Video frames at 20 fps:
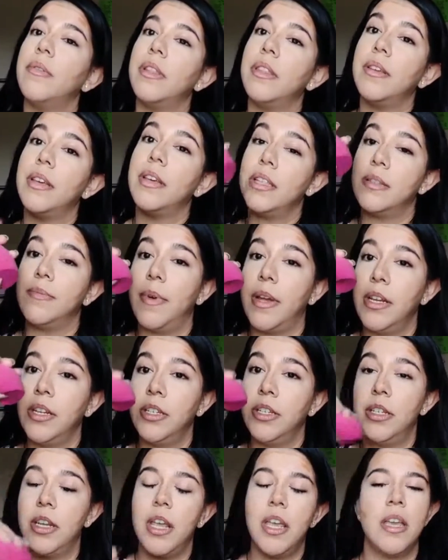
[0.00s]
with a
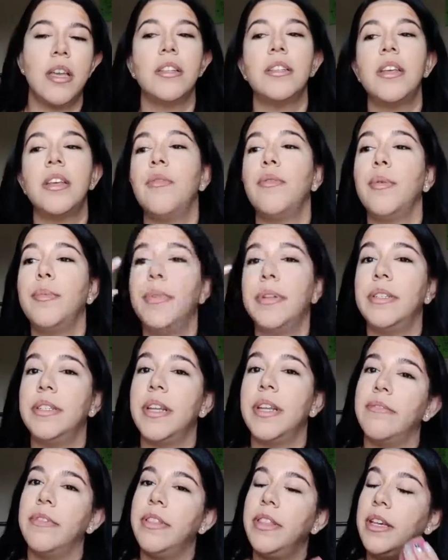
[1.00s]
sponge, and I will
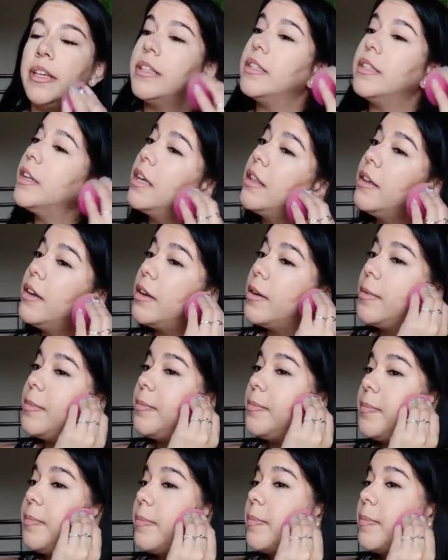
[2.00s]
blend everything together.